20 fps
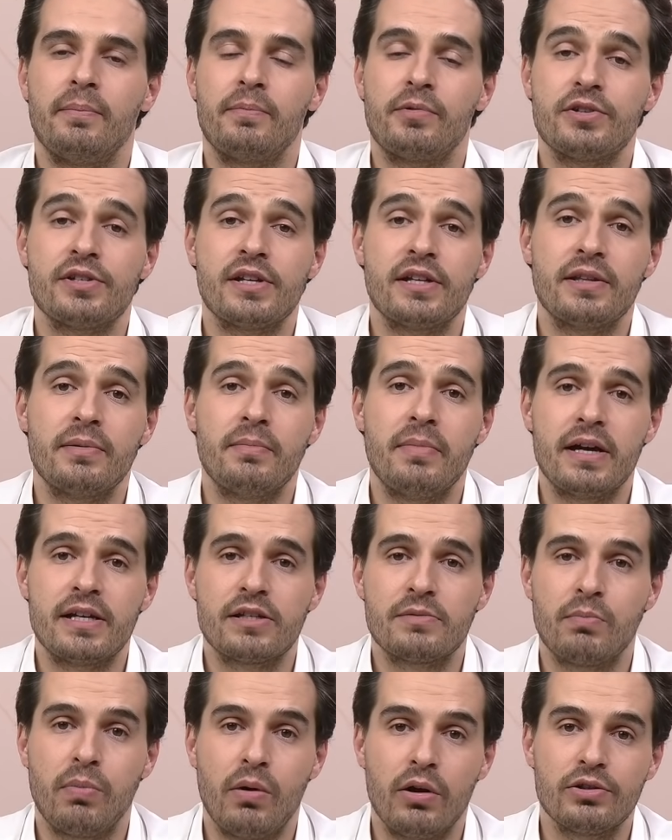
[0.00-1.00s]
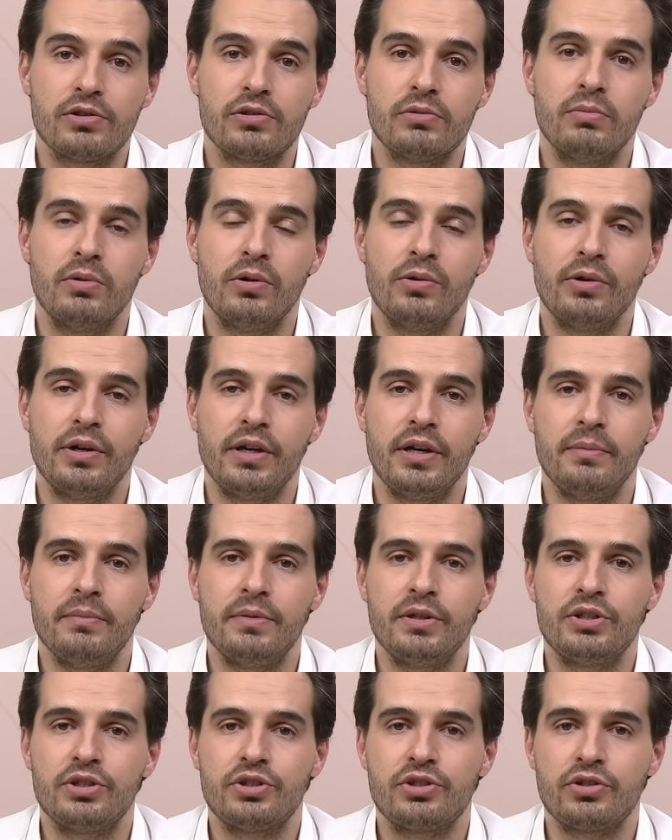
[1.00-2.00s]
present the best possible
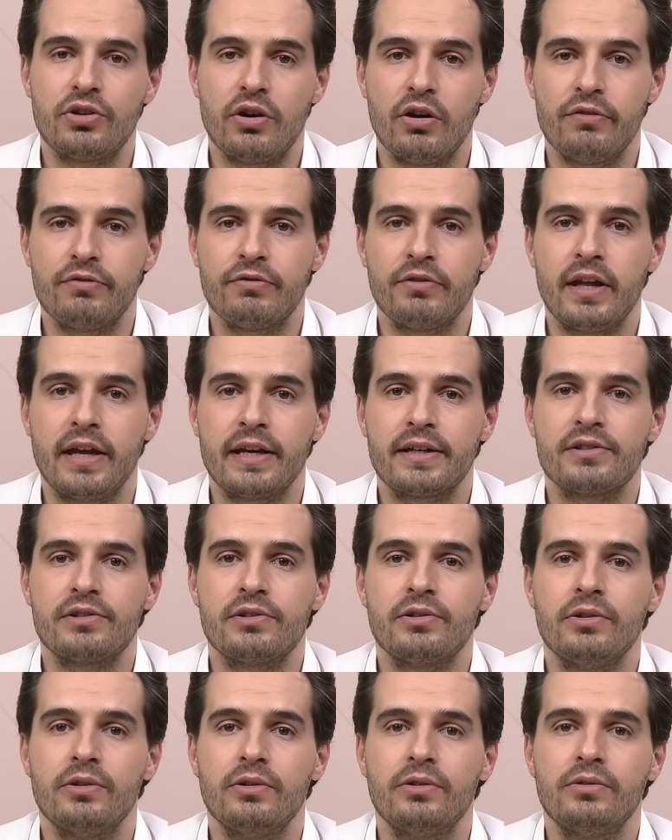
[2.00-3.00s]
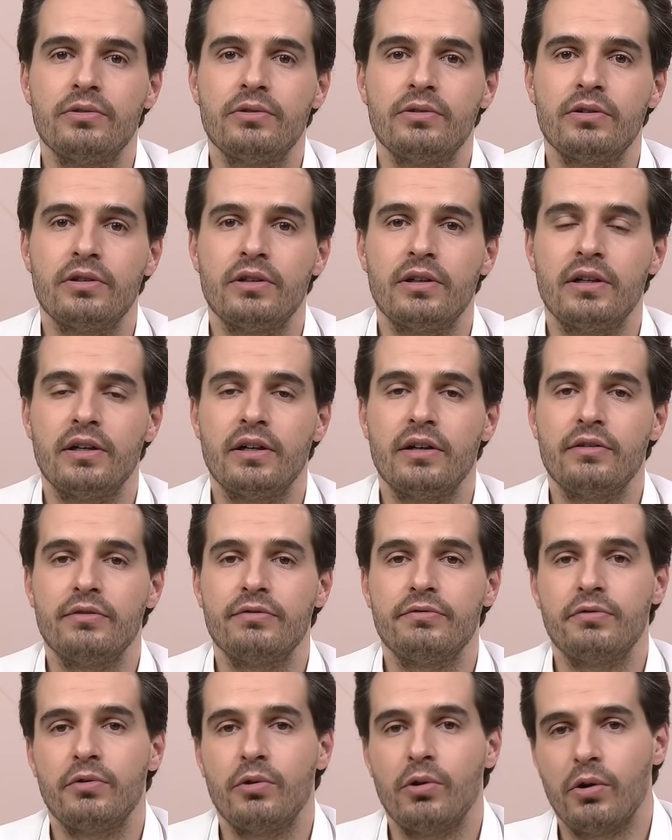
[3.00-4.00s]
image of Nexo
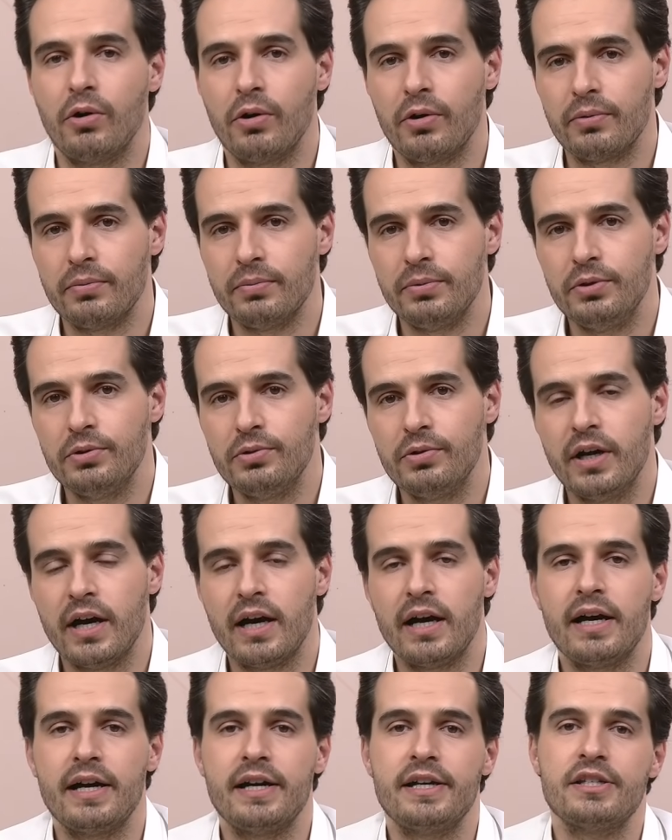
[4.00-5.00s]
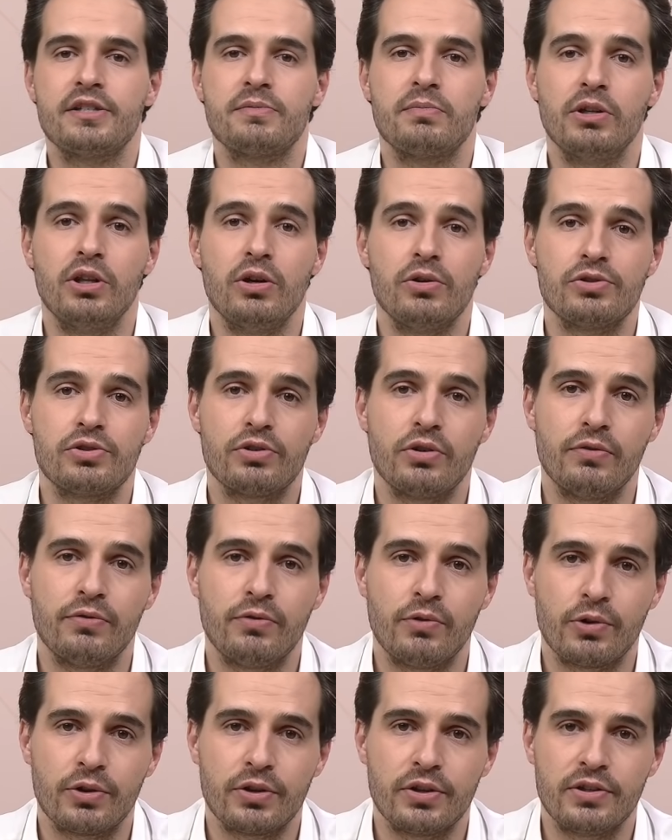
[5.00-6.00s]
for you guys, but also
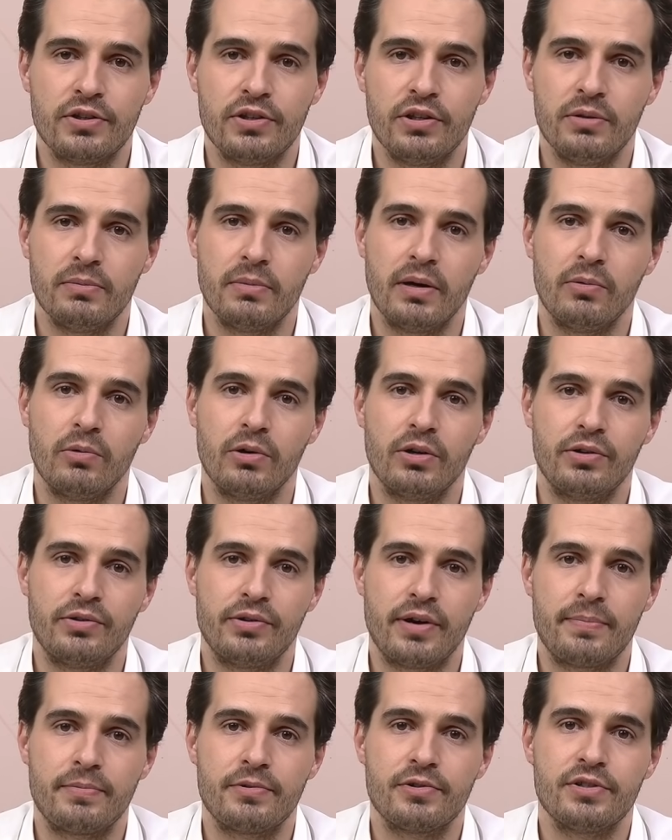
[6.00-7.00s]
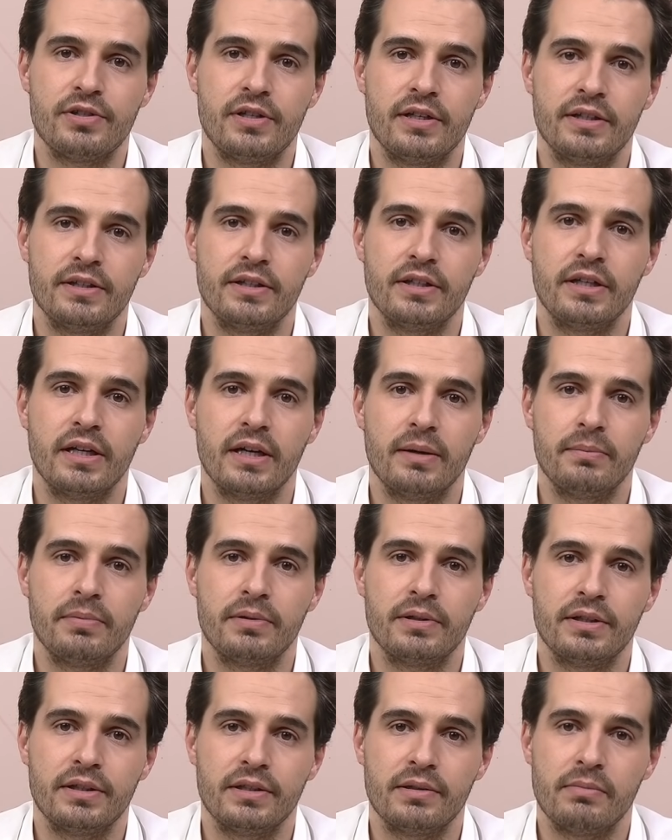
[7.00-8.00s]
for the team. I want to represent the
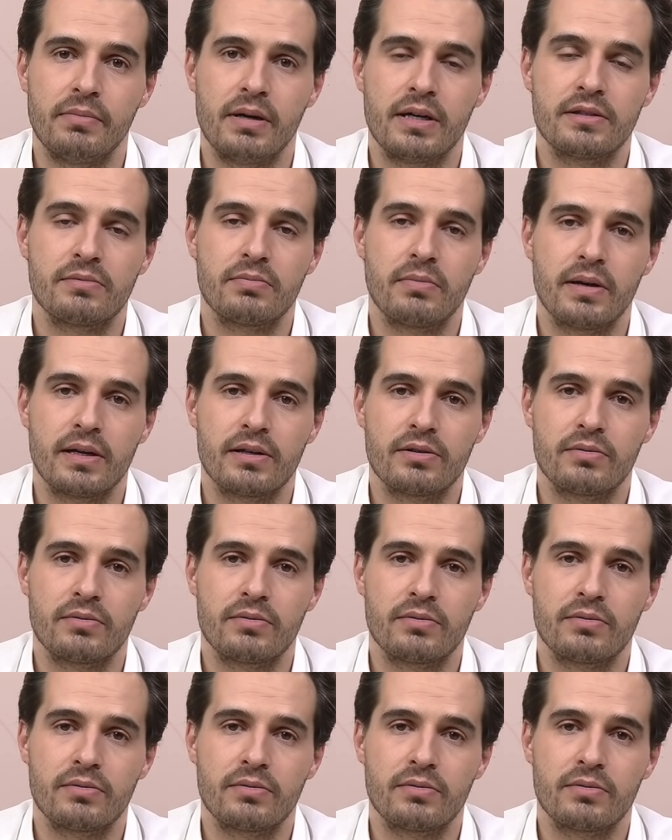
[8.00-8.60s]
company in the best